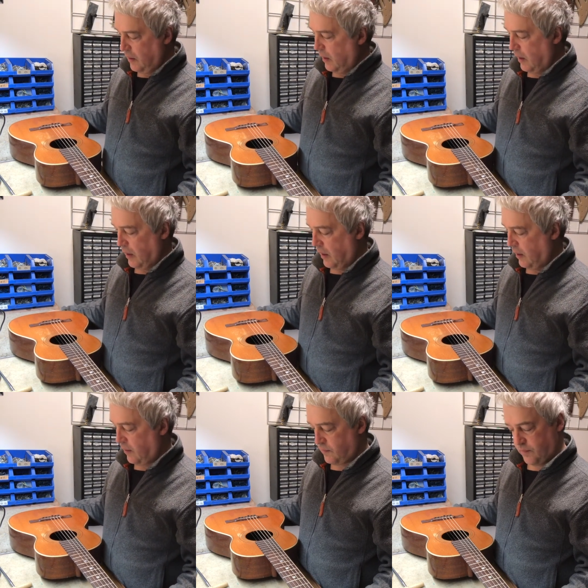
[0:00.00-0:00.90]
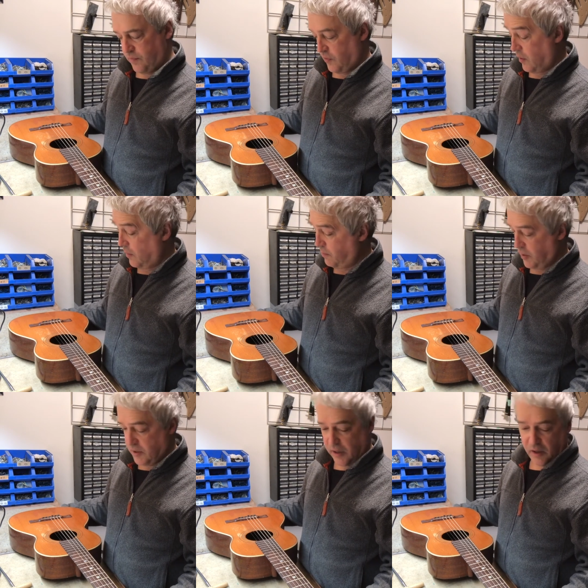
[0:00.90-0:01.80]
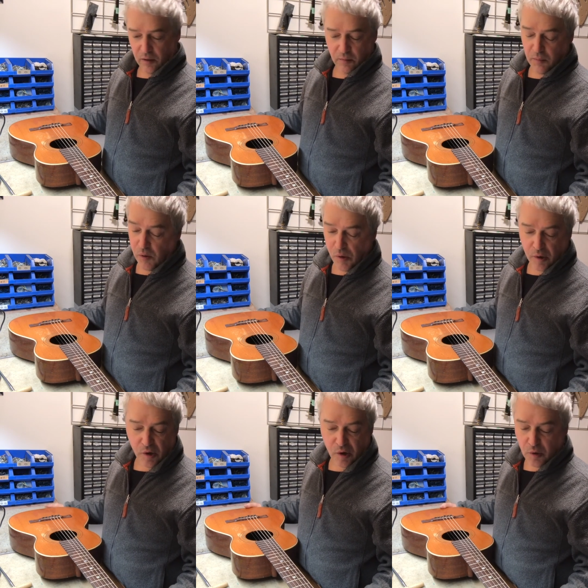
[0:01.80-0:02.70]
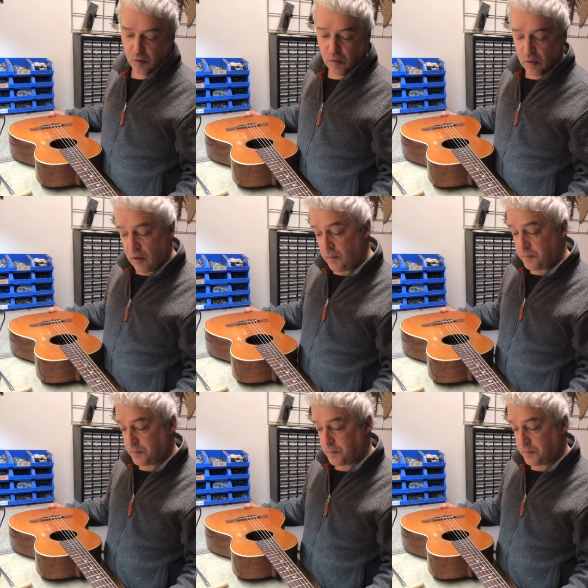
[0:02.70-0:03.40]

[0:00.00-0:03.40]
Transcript: for a particular music school,